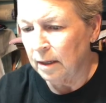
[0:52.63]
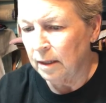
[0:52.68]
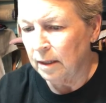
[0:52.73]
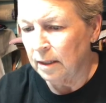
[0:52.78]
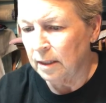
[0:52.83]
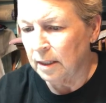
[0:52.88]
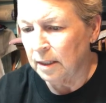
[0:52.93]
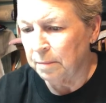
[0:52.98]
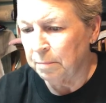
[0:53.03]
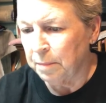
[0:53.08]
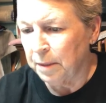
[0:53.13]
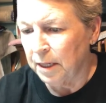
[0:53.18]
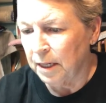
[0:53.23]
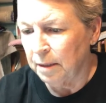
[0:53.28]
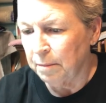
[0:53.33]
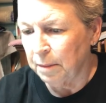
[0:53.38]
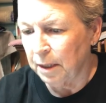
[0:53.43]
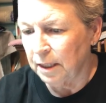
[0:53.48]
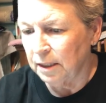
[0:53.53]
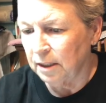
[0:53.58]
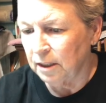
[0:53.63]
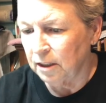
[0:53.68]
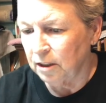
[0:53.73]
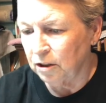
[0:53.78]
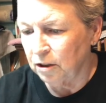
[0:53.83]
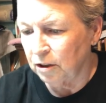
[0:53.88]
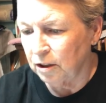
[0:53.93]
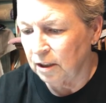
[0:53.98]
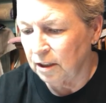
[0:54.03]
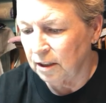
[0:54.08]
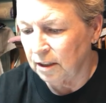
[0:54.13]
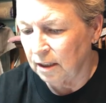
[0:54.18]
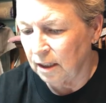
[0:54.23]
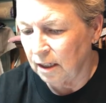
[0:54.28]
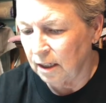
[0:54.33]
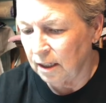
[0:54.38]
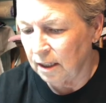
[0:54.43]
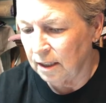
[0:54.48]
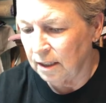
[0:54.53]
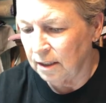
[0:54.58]
It's me and my sister's
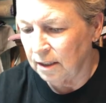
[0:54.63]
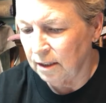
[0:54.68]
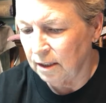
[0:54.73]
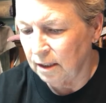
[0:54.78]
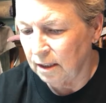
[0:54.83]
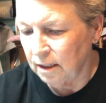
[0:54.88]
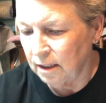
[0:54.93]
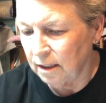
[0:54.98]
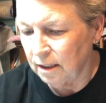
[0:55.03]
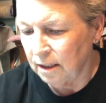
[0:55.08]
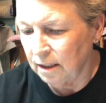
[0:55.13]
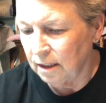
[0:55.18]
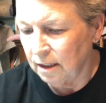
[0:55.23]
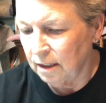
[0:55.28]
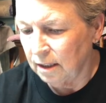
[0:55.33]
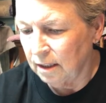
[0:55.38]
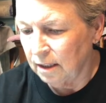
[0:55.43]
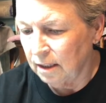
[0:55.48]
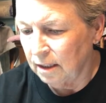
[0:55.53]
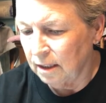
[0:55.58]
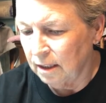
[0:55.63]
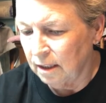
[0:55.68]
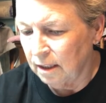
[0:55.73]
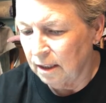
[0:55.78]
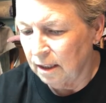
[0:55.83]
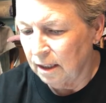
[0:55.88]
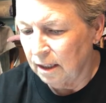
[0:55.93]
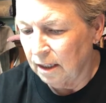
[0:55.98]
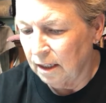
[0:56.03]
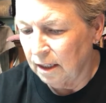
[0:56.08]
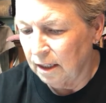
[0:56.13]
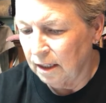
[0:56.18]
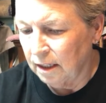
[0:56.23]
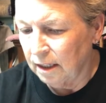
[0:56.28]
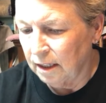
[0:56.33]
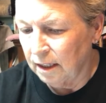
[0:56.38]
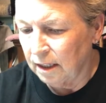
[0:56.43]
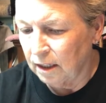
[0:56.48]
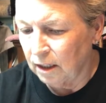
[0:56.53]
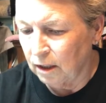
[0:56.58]
designs. It
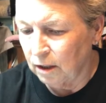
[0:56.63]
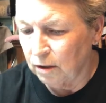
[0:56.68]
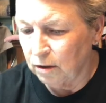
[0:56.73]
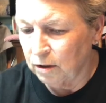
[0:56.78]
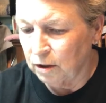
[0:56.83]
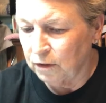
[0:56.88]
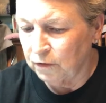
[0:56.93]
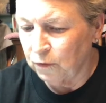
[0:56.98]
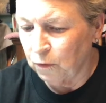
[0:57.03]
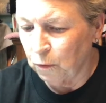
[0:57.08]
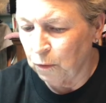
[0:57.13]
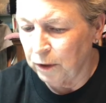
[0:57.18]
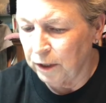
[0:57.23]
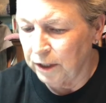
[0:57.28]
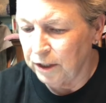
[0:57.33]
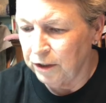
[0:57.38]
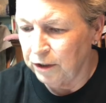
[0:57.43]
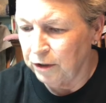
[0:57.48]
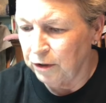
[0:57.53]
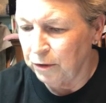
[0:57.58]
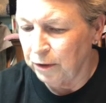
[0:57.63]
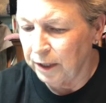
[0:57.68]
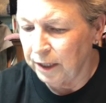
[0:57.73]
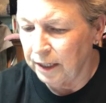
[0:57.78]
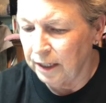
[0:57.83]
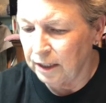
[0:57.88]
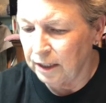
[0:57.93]
includes 42